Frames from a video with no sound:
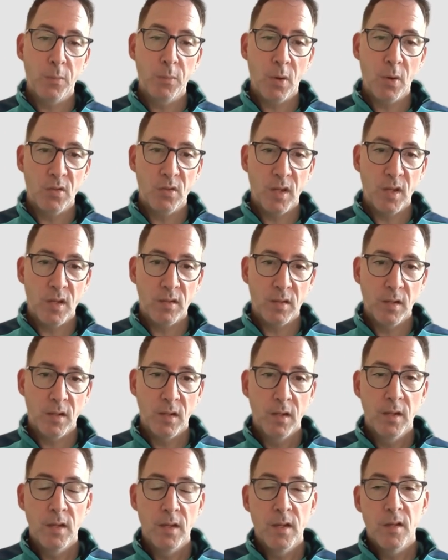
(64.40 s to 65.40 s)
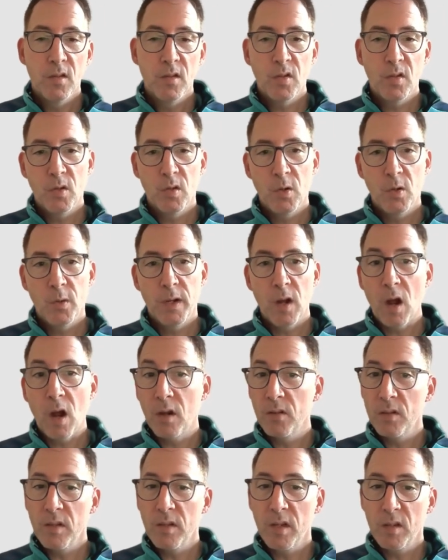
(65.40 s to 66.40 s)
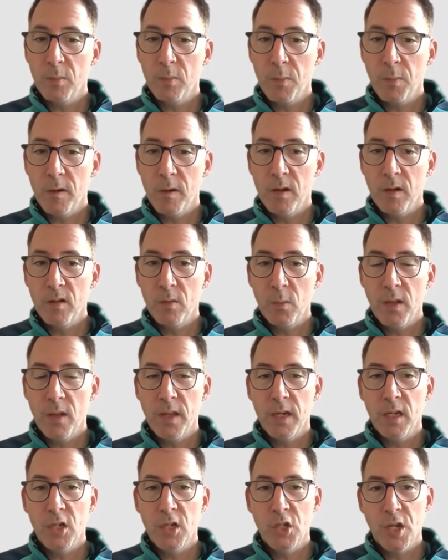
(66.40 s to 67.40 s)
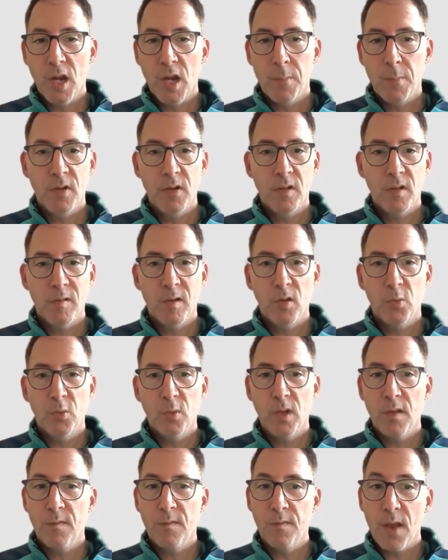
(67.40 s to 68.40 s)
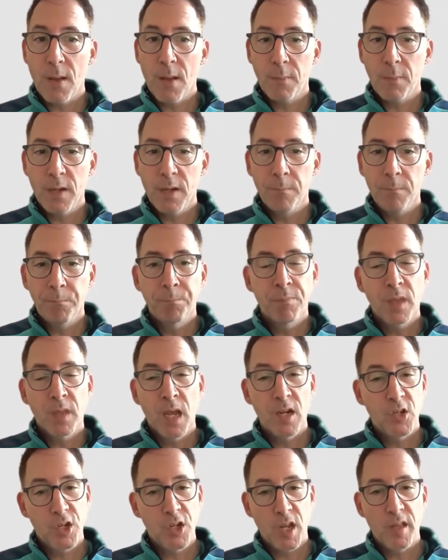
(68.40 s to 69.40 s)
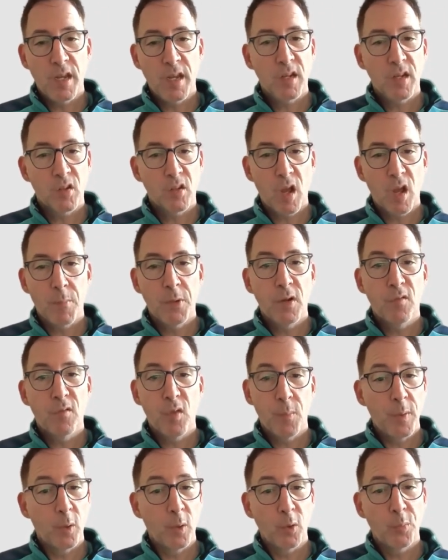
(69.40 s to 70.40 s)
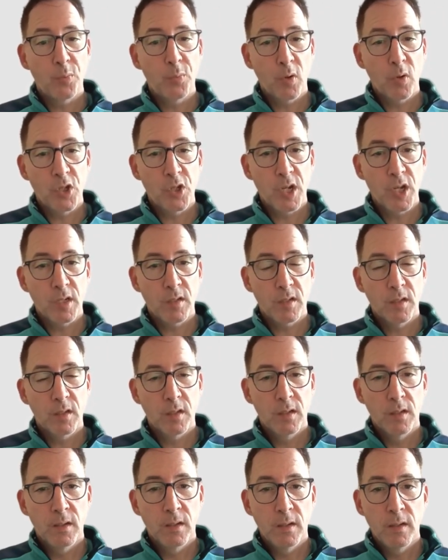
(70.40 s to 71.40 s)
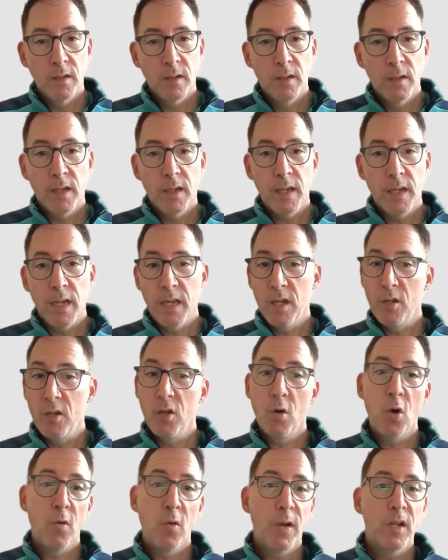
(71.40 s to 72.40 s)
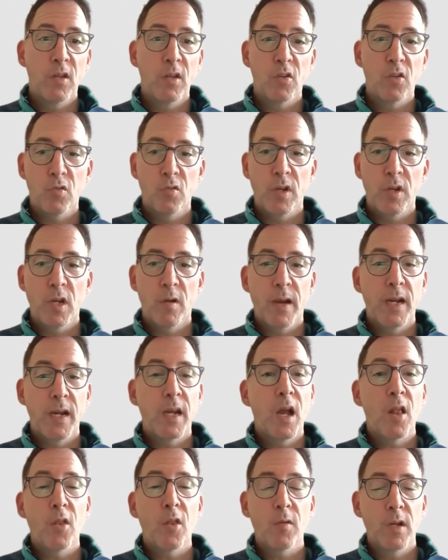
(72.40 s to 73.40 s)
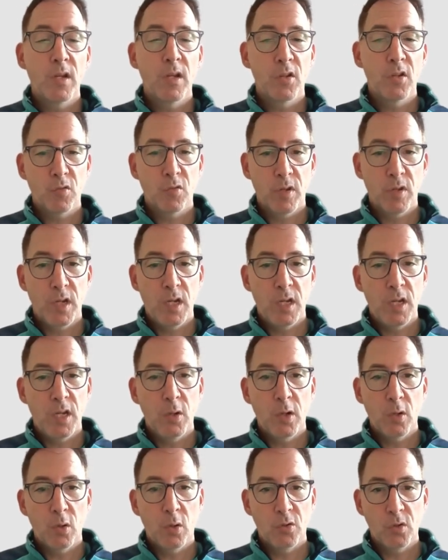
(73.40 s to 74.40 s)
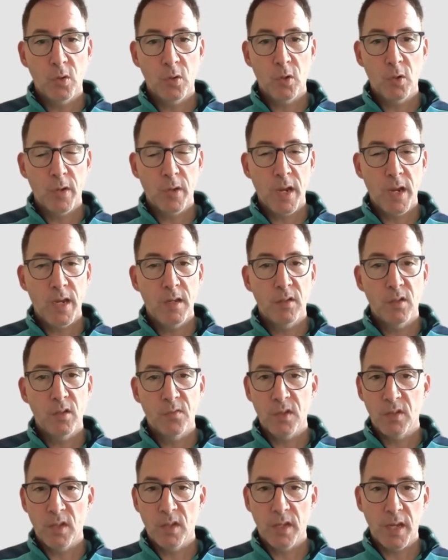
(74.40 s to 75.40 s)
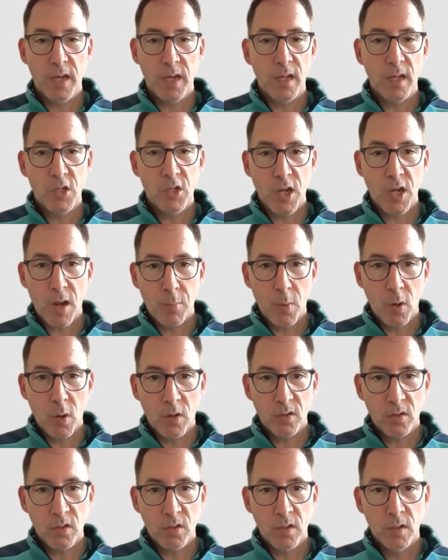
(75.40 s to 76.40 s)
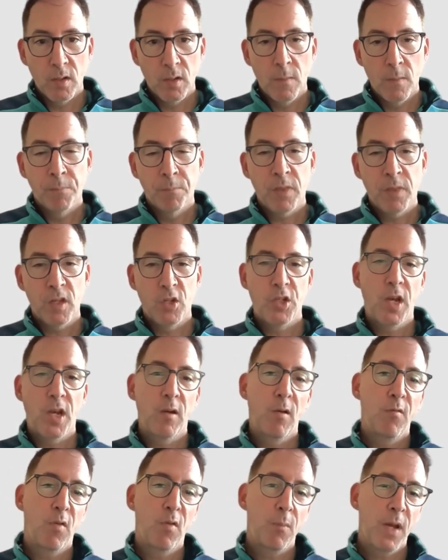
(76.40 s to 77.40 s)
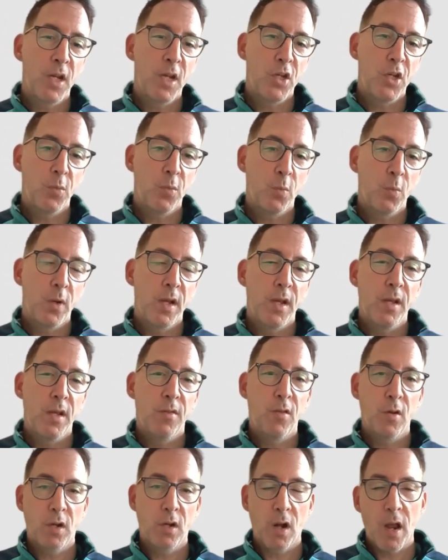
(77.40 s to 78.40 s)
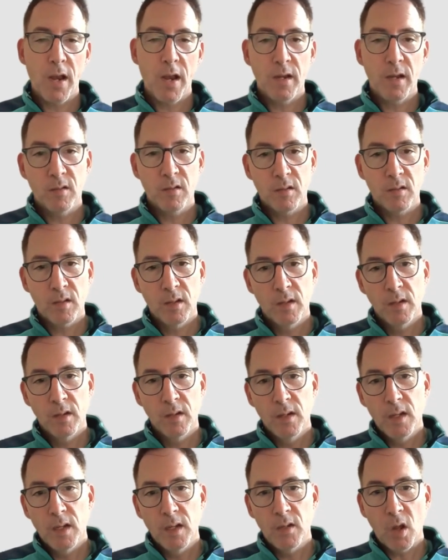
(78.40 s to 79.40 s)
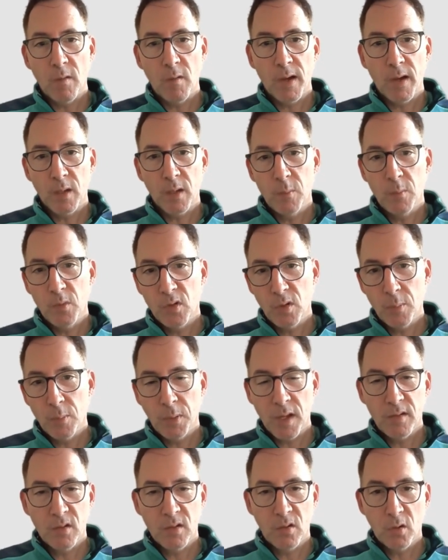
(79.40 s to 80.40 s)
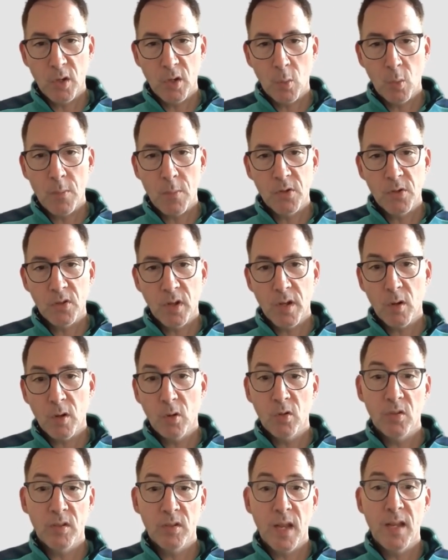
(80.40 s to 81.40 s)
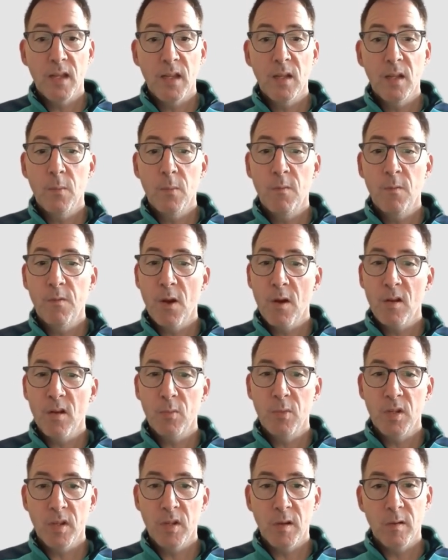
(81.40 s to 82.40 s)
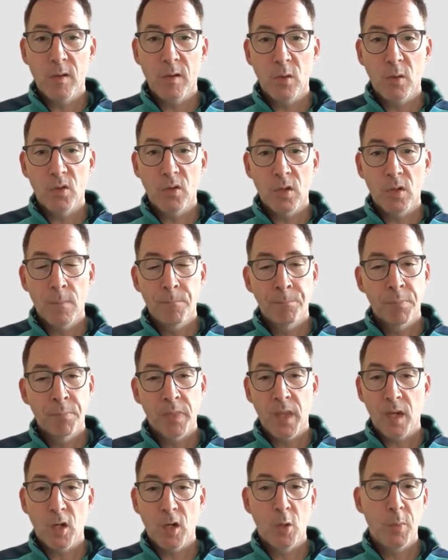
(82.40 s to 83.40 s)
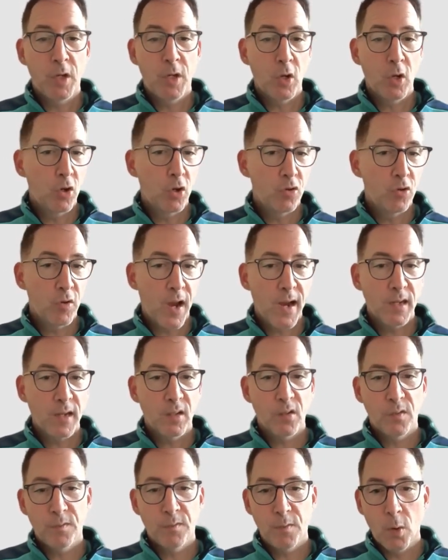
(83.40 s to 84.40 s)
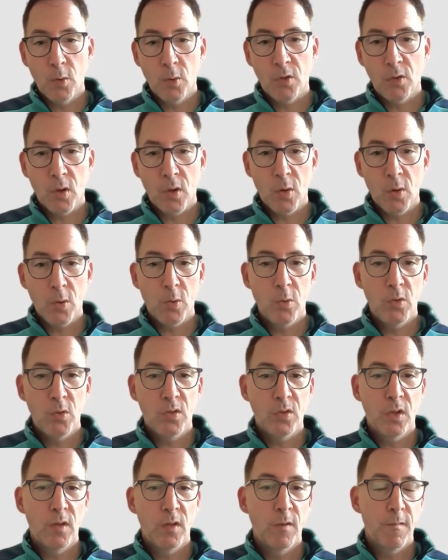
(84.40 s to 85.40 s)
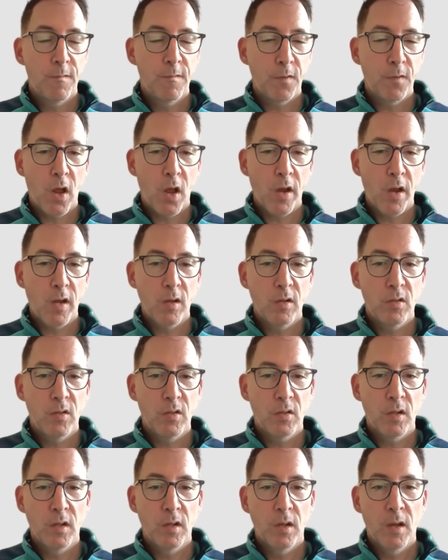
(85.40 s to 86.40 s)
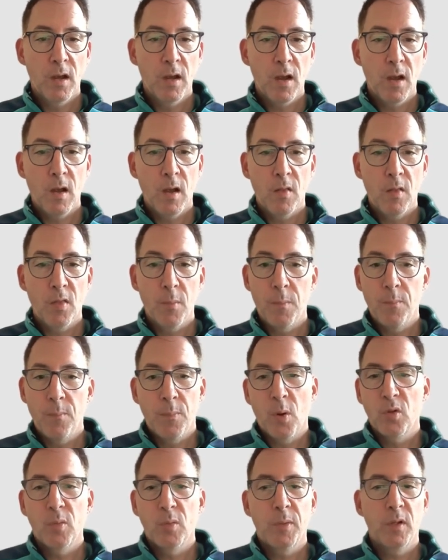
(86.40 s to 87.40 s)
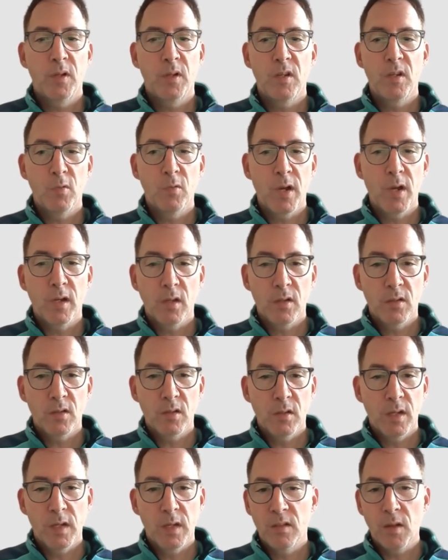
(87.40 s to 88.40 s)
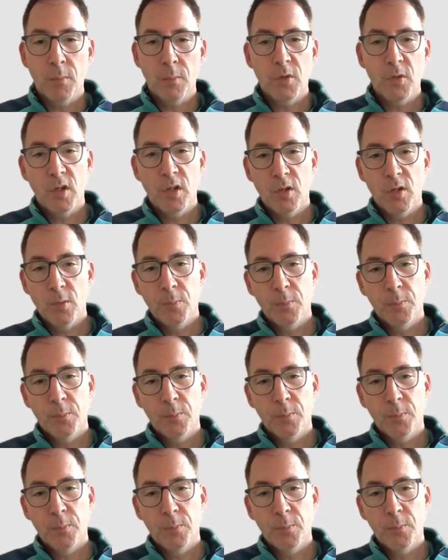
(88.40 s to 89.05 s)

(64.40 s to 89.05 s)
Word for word: process to enhance the experience where they can share materials with their family and share the excitement of the build project. In your industry or any other industry, you could also create sophisticated chatbots that share information with your clients, direct them to places on your website, or send them various materials. That could be contracts, photos, flyers, uh, the possibilities are endless. It's up to you.